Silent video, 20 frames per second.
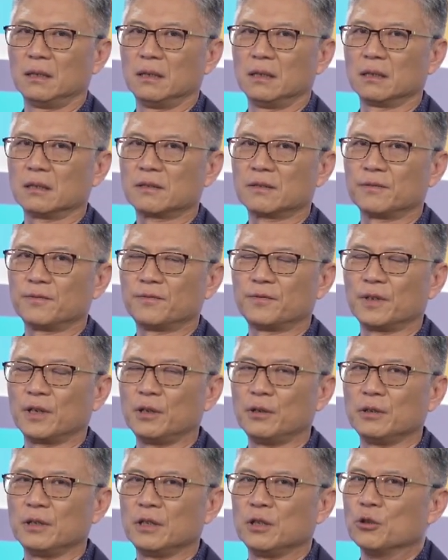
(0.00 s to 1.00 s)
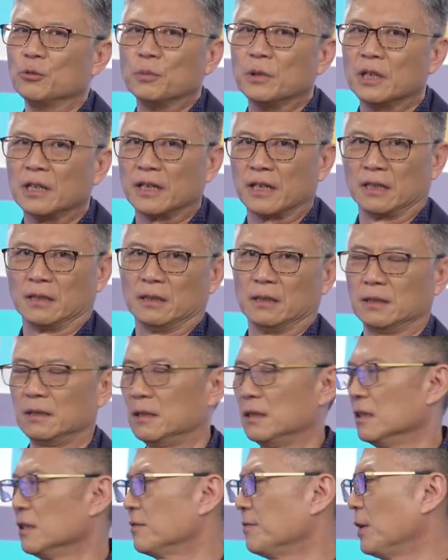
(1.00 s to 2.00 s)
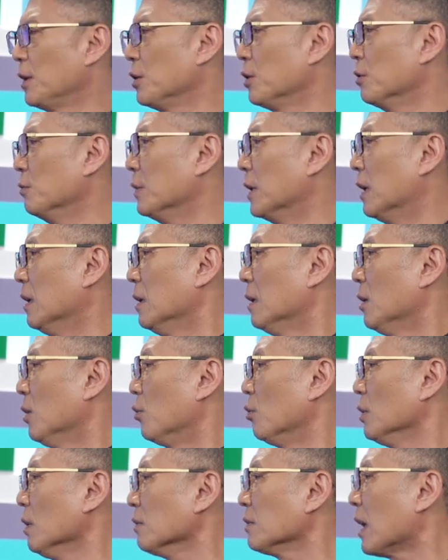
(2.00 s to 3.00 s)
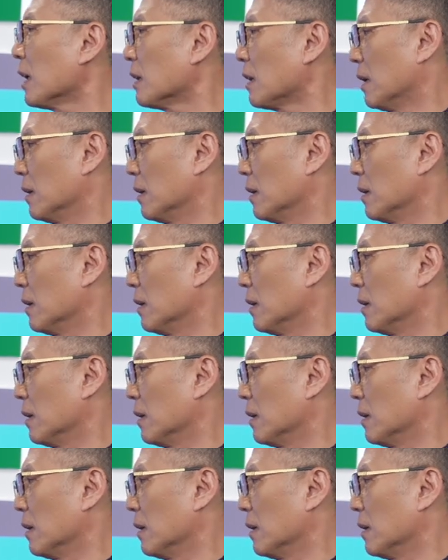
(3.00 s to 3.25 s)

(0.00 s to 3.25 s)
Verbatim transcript: It's very humiliating. It's very humiliating. We don't take